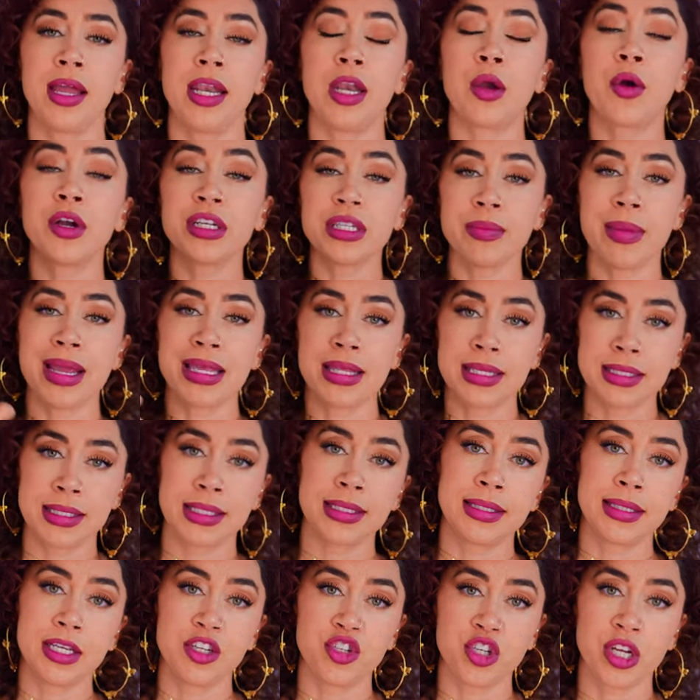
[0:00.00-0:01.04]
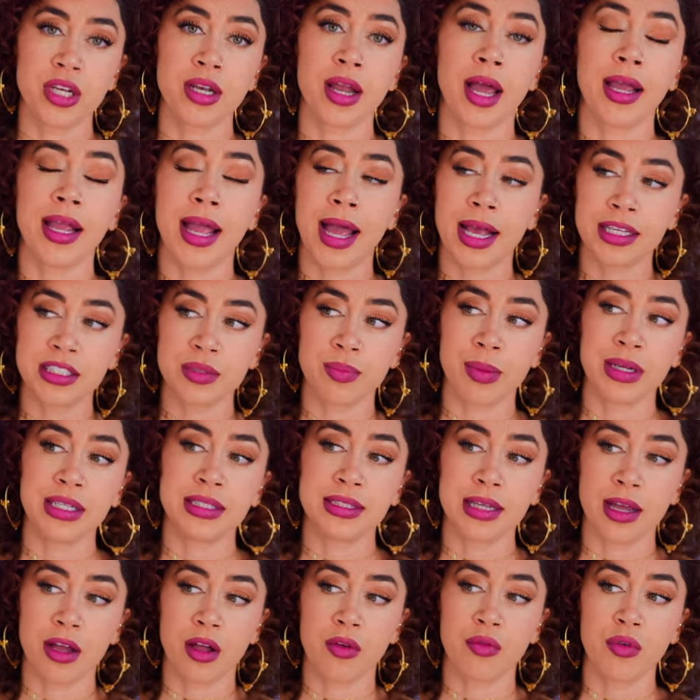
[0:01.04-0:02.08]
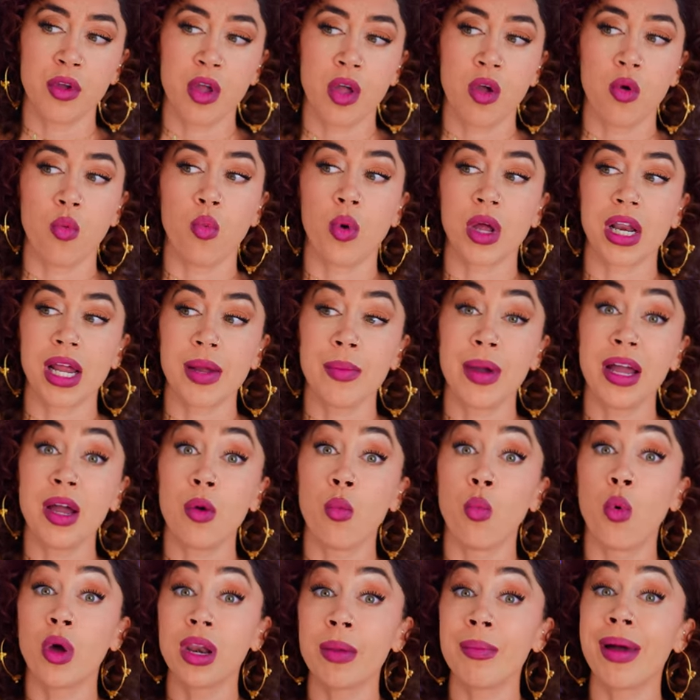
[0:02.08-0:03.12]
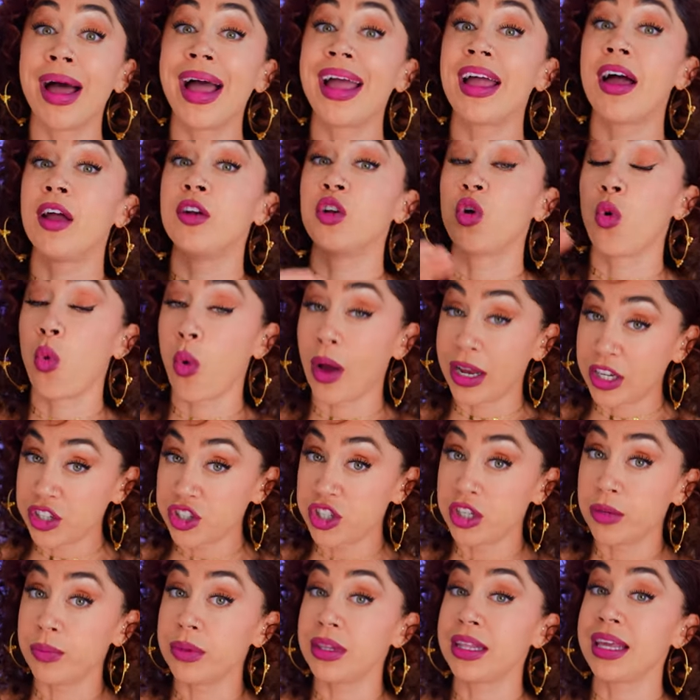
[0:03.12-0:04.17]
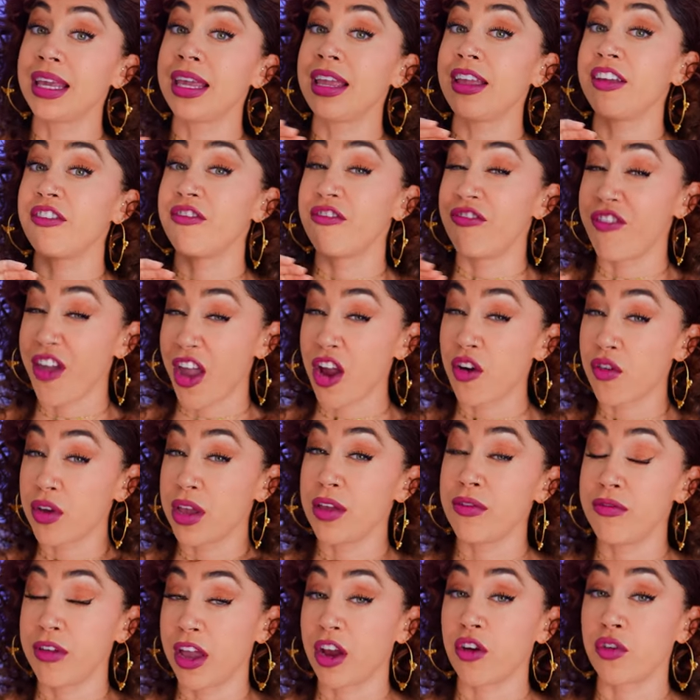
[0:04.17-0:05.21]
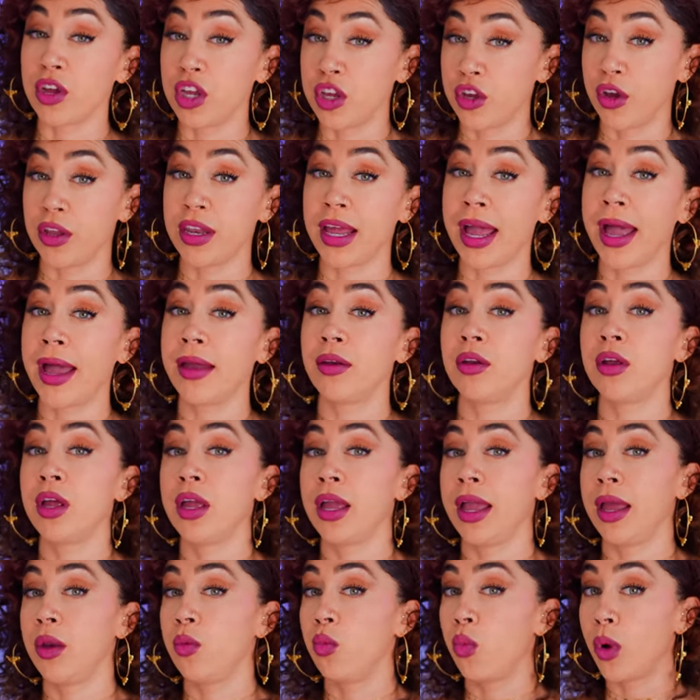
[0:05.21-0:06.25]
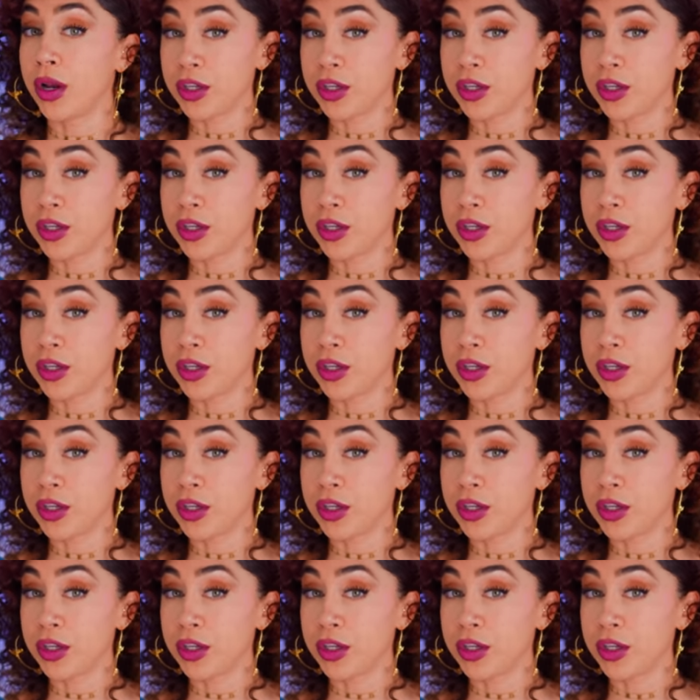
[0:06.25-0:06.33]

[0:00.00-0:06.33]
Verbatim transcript: In order to make this decision, I asked myself, what am I, what am I unquestionably very, very good at? And